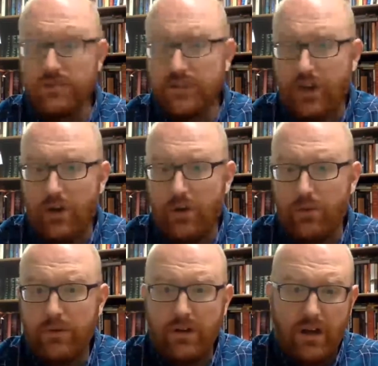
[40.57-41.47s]

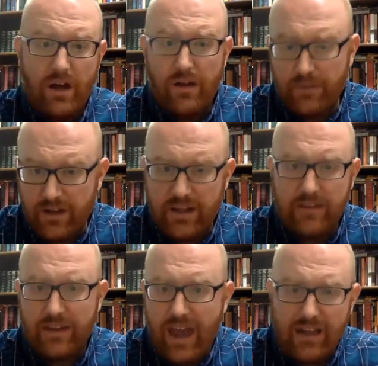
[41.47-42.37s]
So
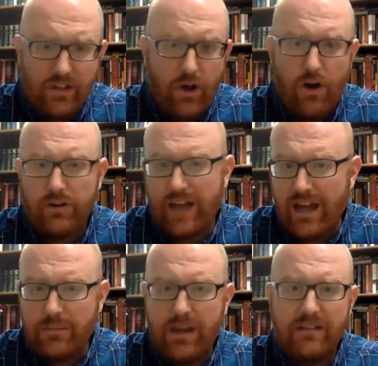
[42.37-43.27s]
again, the catalog,
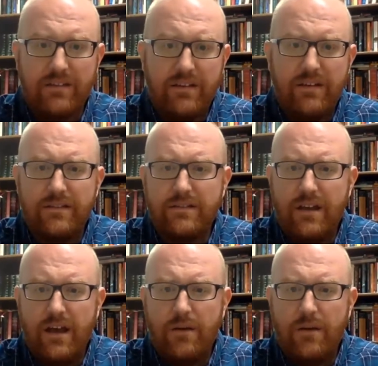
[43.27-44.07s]
databases,